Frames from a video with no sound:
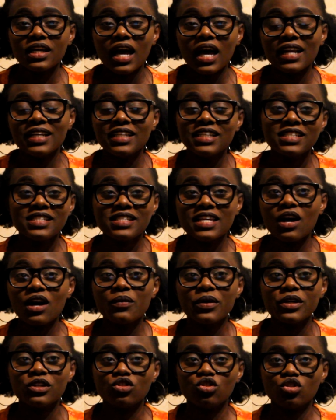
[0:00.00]
an
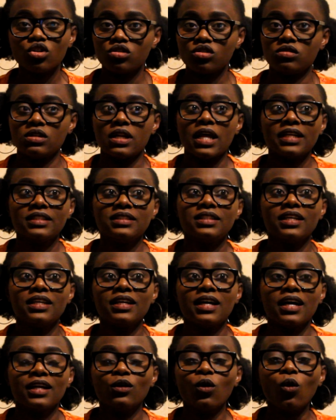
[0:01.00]
easier way is just to like
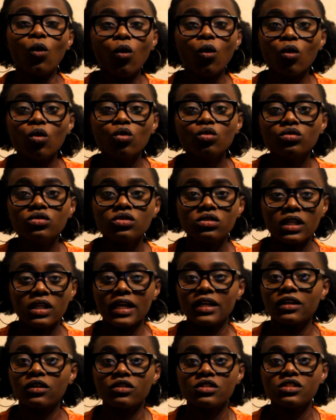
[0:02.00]
take an old
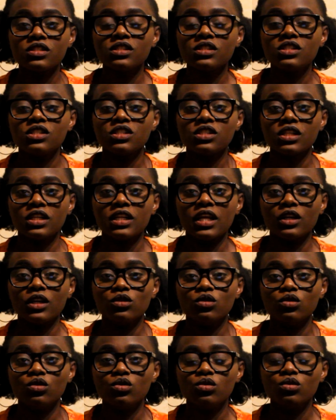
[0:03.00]
like cotton t-shirt that
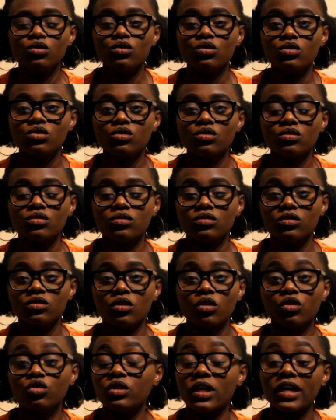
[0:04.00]
you use
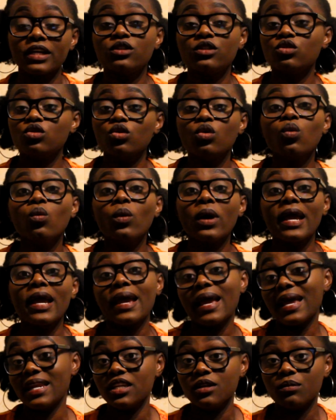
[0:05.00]
or like you don't
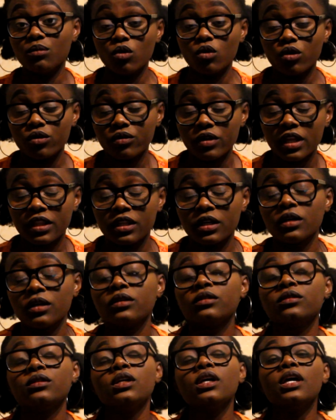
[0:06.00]
wear anymore rather,
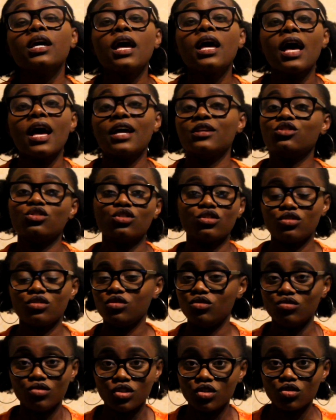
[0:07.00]
and
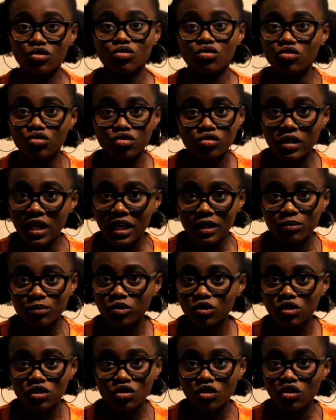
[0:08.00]
just use it to like
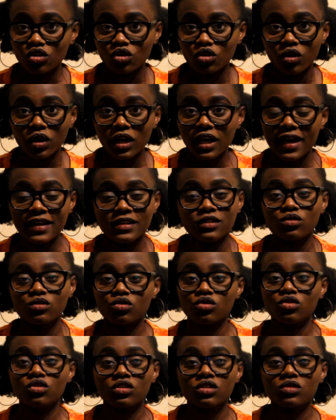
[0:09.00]
put it on your hair, and
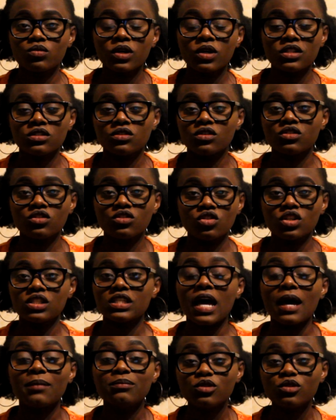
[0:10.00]
it just what it does
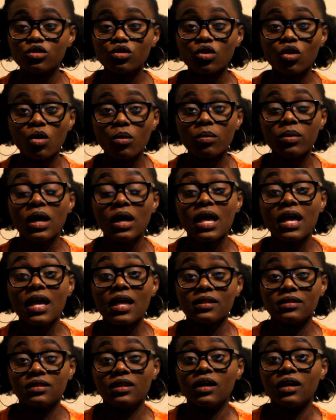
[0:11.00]
just absorb
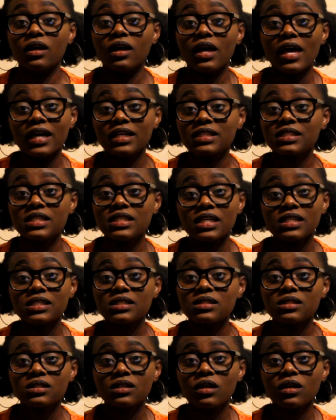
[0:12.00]
the
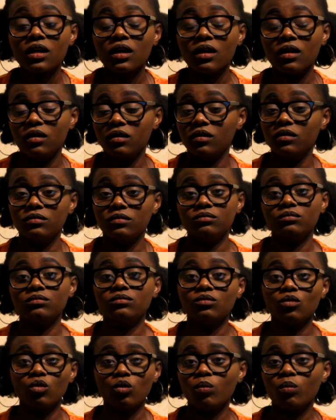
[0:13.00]
excess
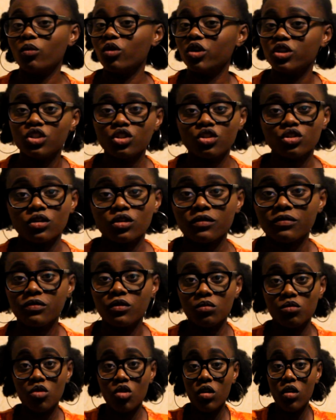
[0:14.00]
moisture
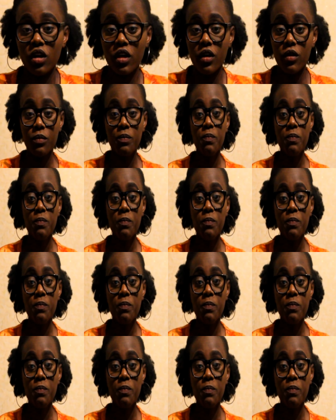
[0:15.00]
from your hair.